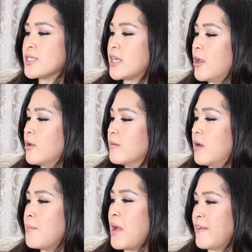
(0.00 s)
so
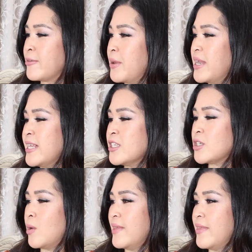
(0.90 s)
I might have to put an
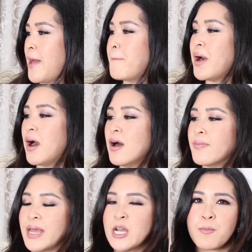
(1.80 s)
insole in there,
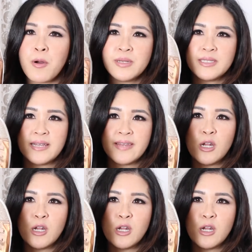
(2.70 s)
but they look promising.